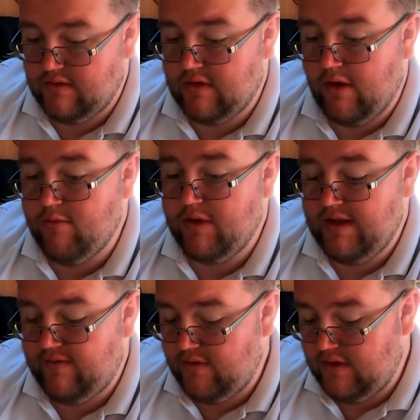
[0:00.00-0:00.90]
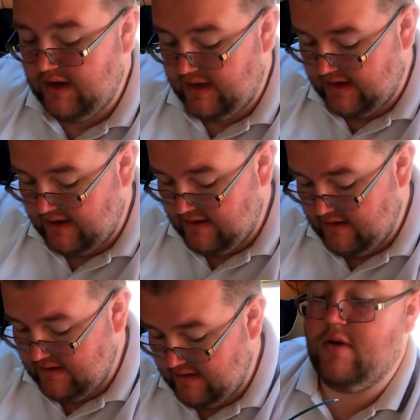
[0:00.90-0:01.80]
don't believe you need it.
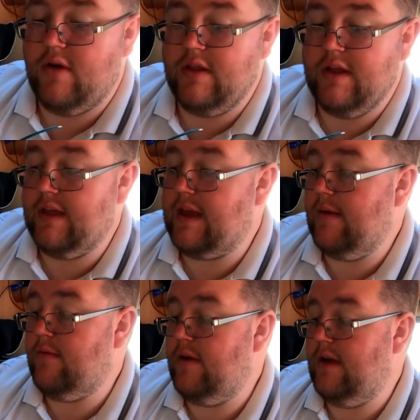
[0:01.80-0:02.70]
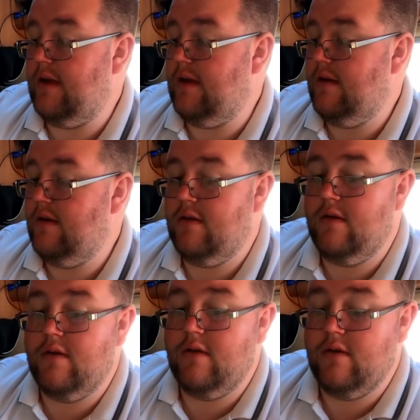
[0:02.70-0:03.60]
We've got another cable here.
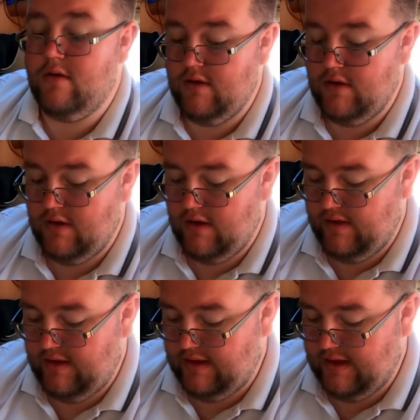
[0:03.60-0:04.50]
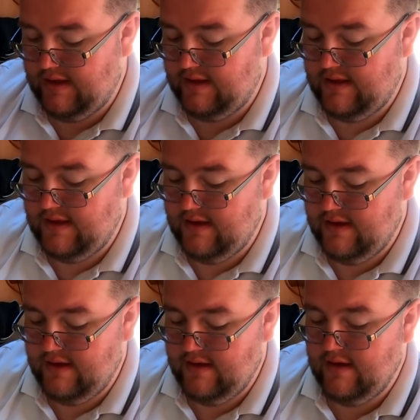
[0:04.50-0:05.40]
I think that's
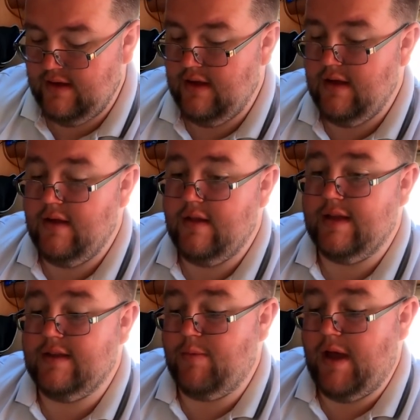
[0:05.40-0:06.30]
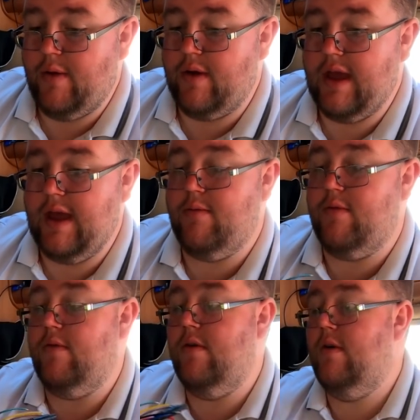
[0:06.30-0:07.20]
the power
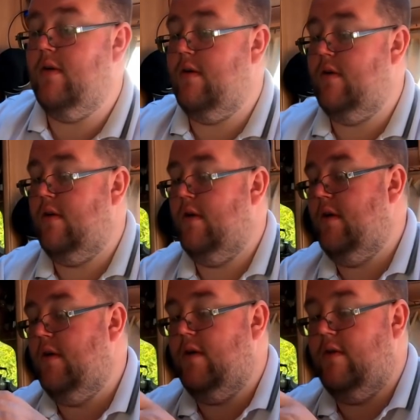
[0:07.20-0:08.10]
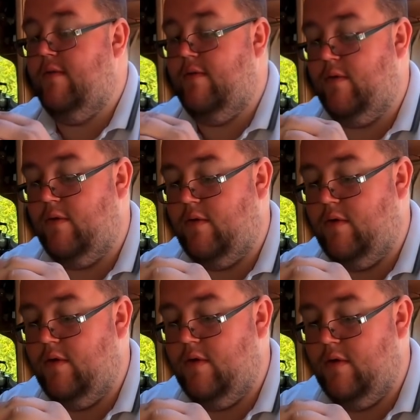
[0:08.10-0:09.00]
cable for